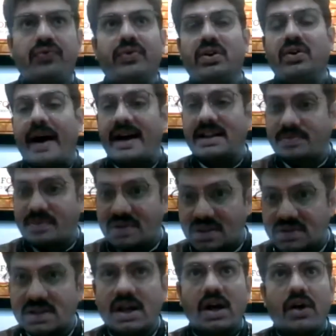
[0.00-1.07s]
When you ask me
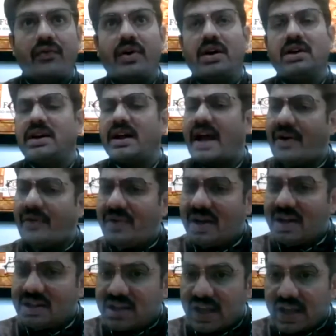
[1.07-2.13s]
this,
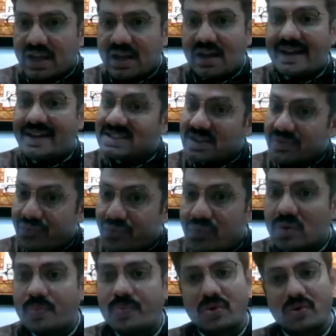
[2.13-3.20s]
everything is a
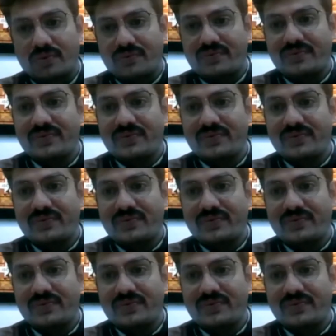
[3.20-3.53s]
foolproof.